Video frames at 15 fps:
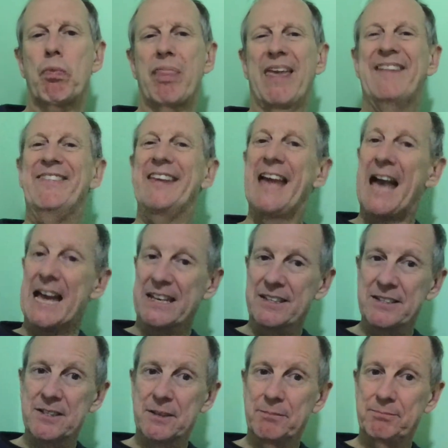In the
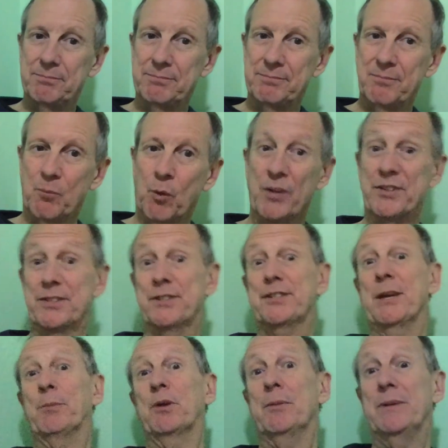end, once the
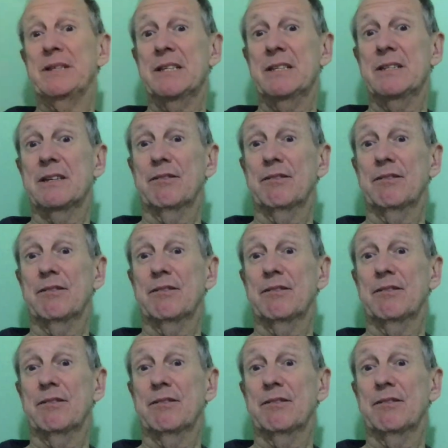subcommittees